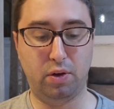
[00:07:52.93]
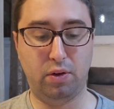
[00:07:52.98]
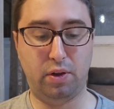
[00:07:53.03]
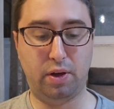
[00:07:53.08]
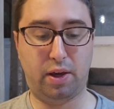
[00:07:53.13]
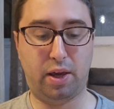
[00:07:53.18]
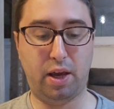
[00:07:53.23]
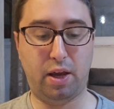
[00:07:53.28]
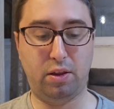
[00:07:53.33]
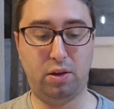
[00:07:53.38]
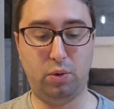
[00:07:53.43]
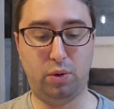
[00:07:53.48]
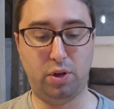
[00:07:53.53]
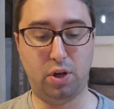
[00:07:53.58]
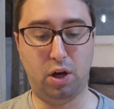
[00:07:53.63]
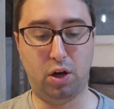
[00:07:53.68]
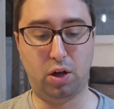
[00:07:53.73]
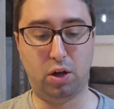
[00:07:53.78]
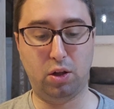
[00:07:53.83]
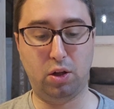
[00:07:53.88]
They can't do it.
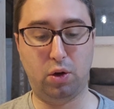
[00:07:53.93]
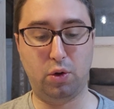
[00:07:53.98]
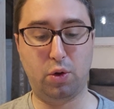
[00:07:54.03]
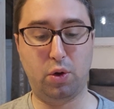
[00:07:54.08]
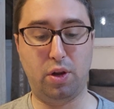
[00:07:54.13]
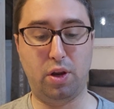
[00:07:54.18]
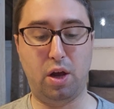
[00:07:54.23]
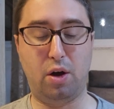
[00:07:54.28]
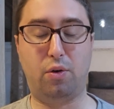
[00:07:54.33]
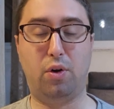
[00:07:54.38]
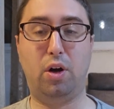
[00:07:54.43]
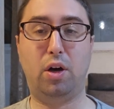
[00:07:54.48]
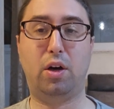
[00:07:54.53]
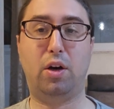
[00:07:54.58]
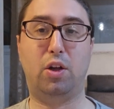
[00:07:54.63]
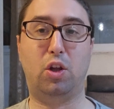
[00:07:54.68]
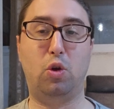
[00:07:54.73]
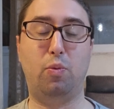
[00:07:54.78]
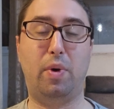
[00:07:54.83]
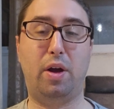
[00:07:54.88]

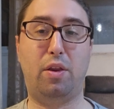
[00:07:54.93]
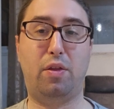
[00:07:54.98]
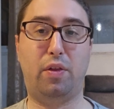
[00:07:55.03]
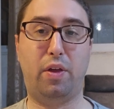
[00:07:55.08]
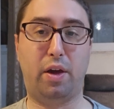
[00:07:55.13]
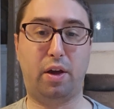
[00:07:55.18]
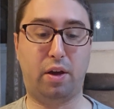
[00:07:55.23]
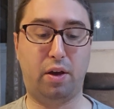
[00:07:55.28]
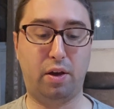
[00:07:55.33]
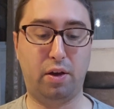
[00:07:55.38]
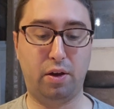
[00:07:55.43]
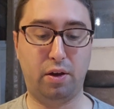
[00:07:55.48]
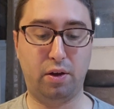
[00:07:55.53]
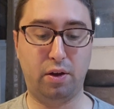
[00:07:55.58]
You might think,